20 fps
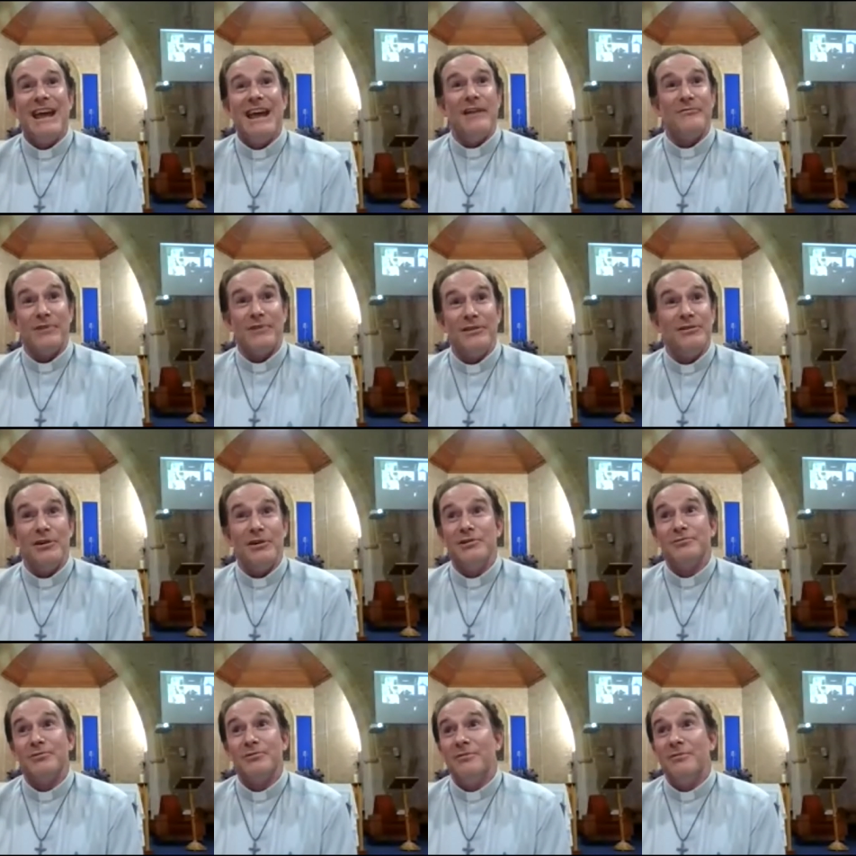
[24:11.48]
everyone
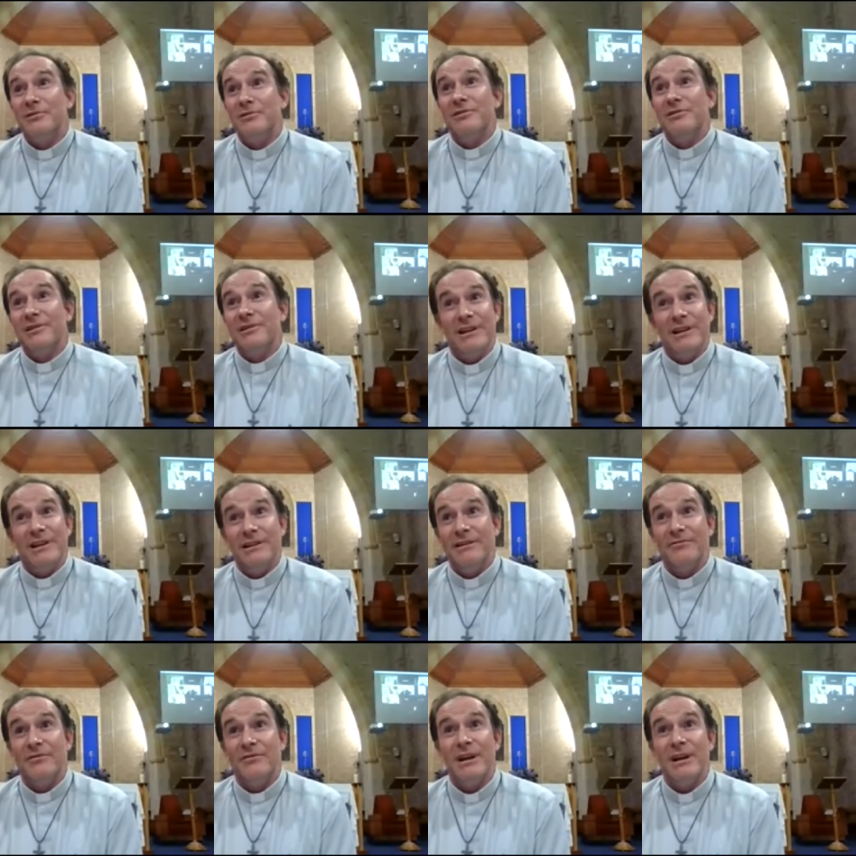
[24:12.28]
knows what I'm doing here
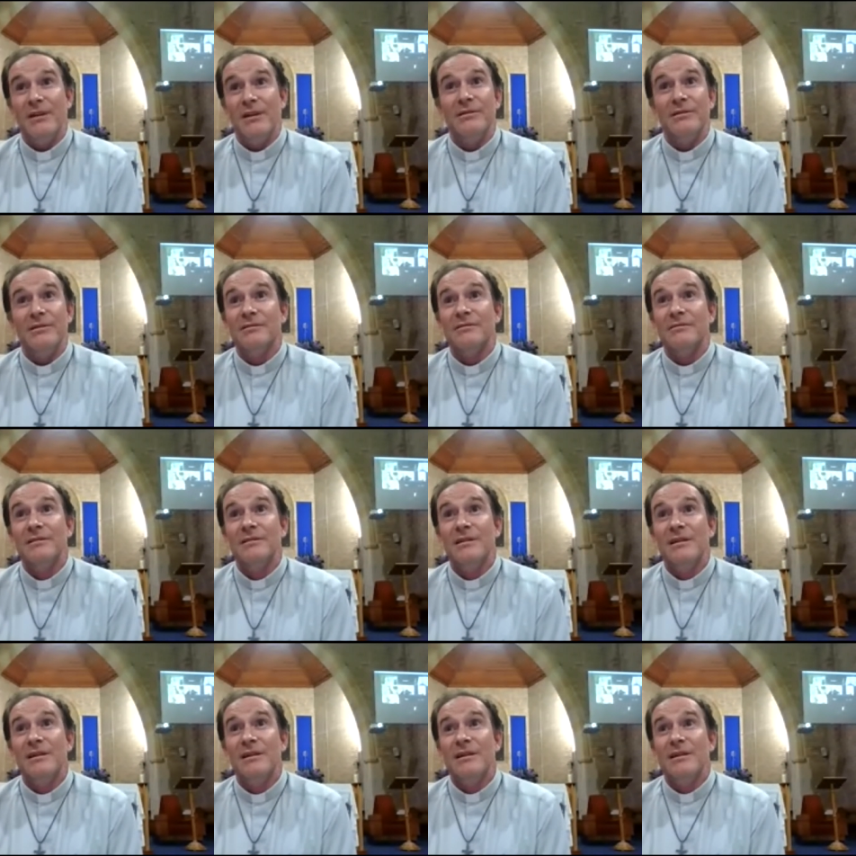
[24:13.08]
from now on.
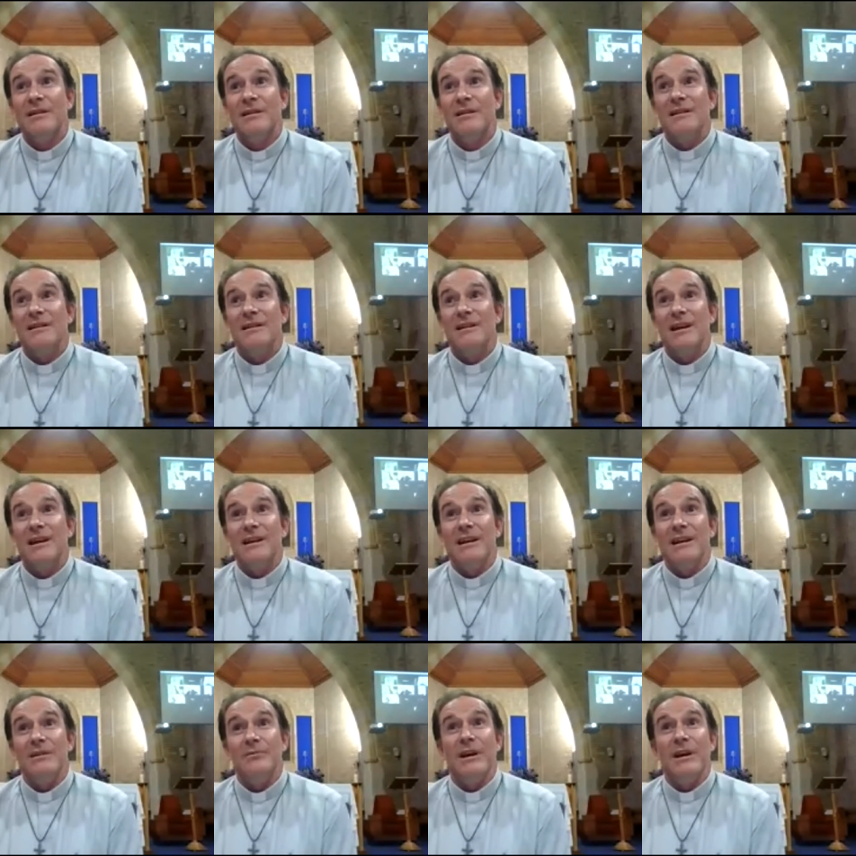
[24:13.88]
And
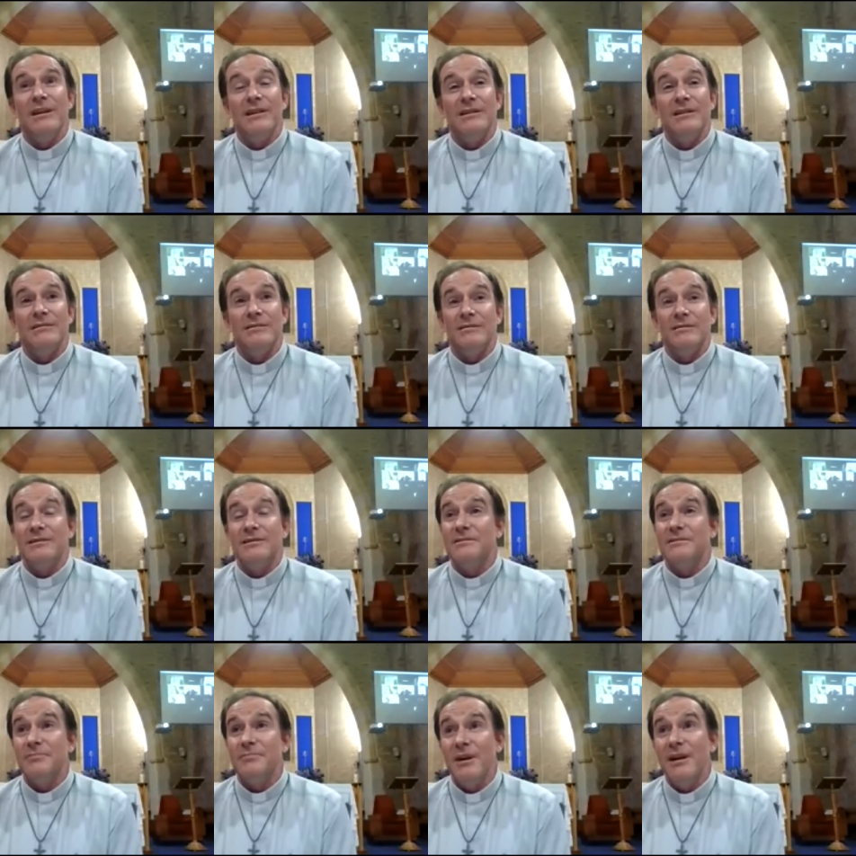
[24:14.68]
he went into
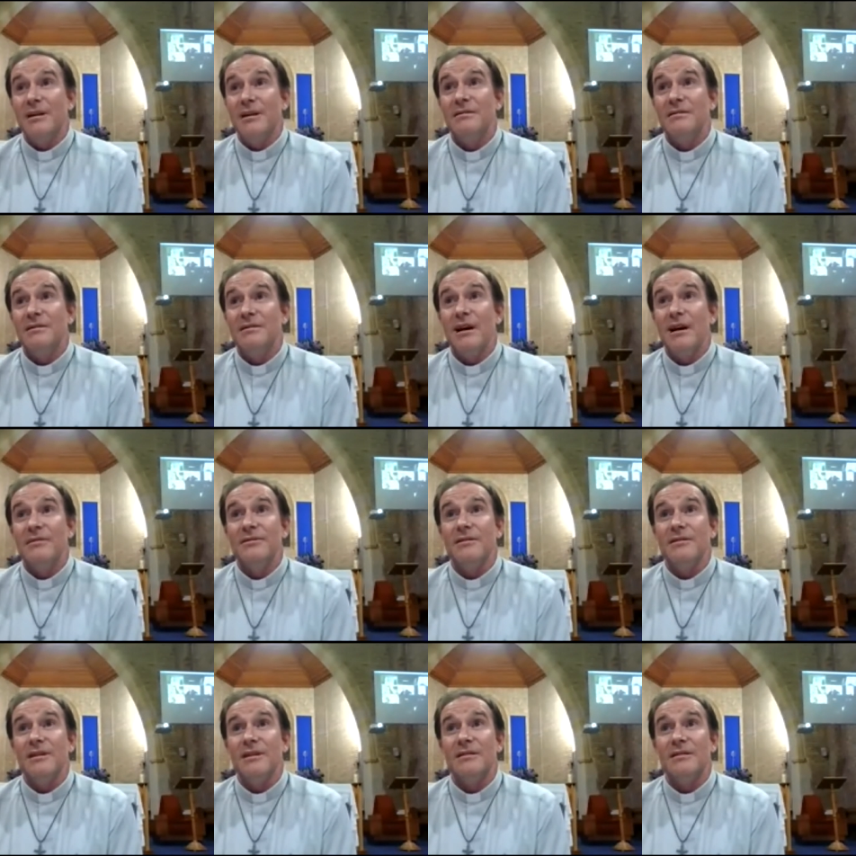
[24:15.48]
despair after
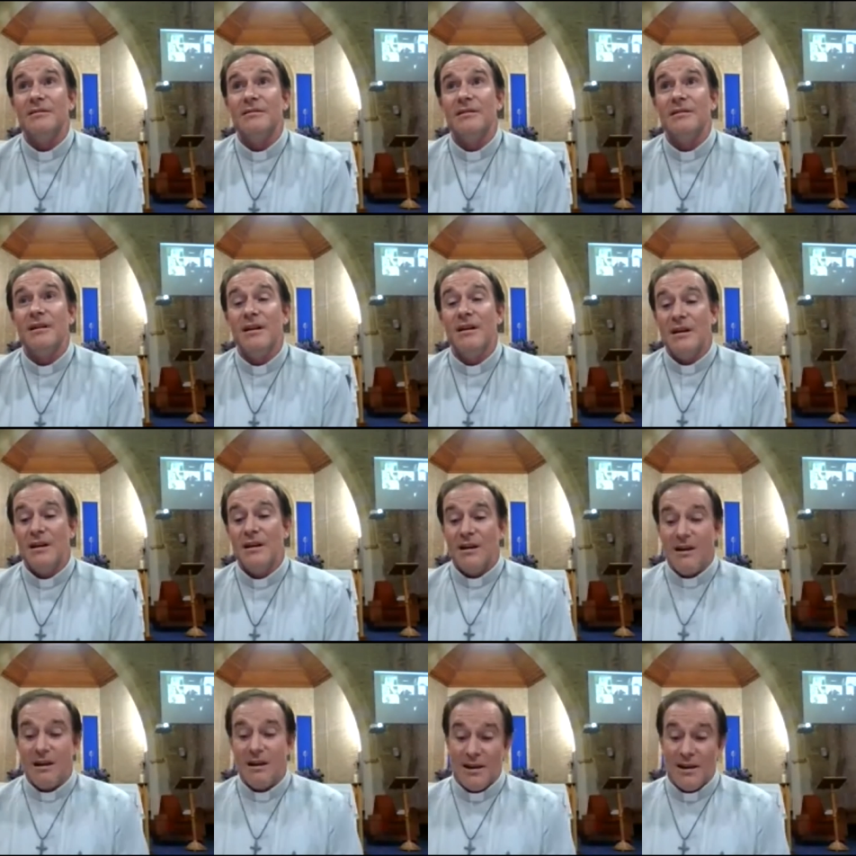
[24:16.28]
that.
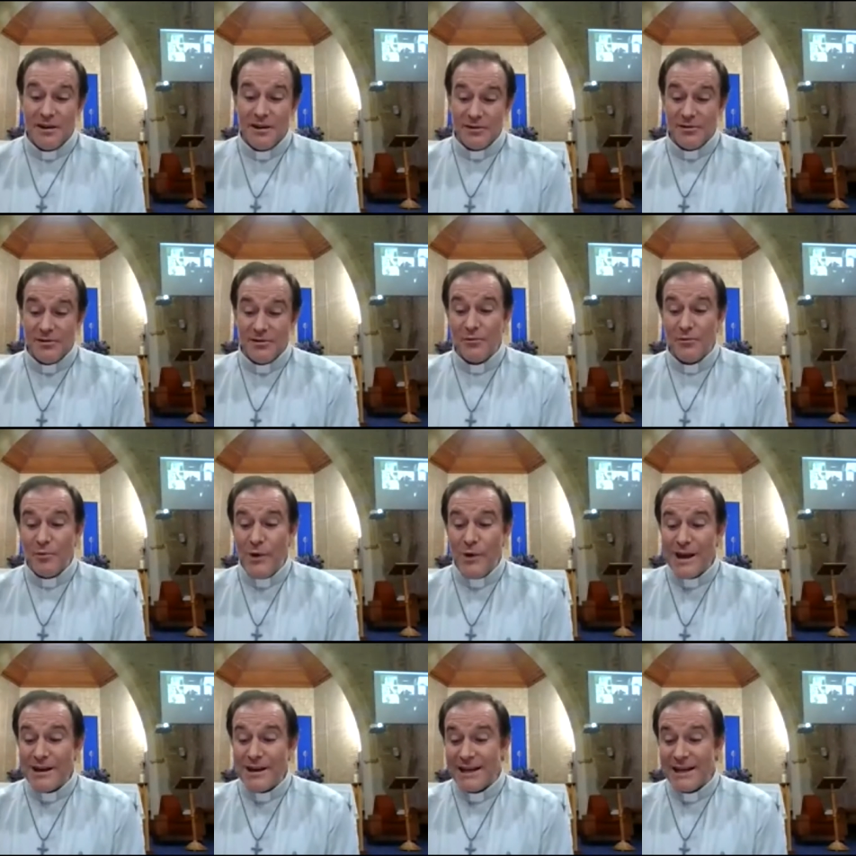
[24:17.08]
I thought
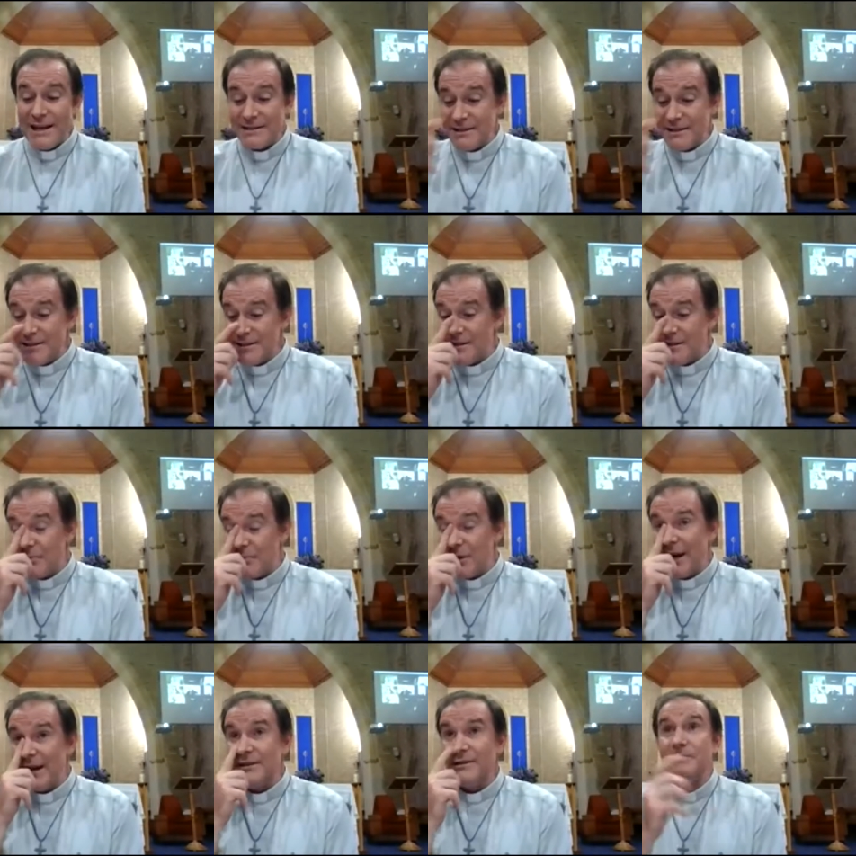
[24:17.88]
one last thing, just to
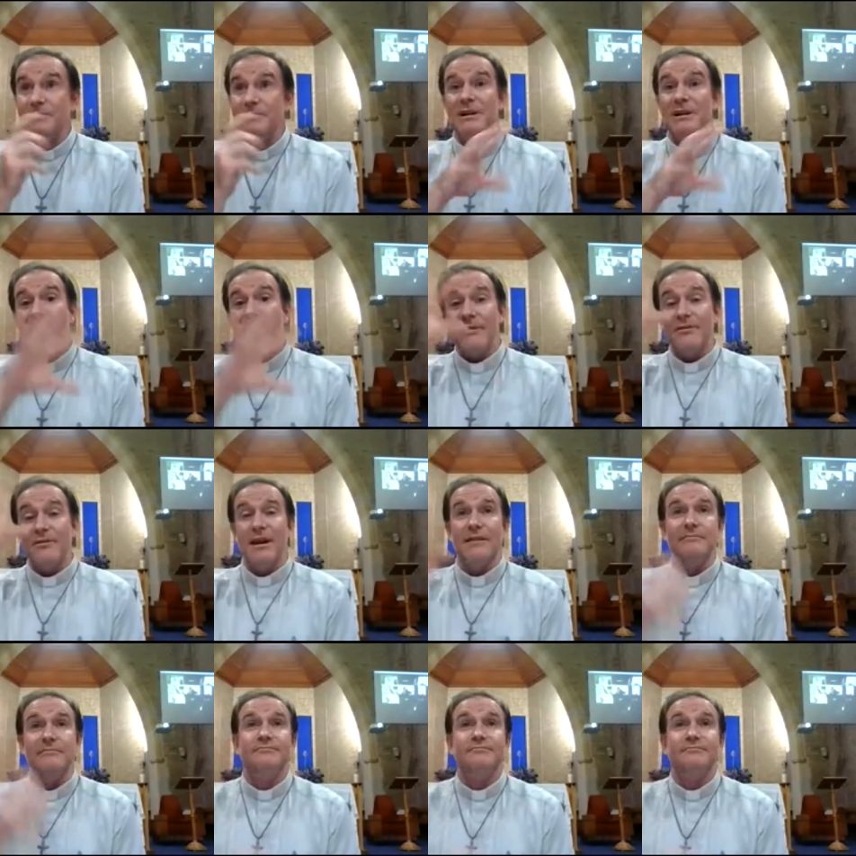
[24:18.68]
pray a little bit about that.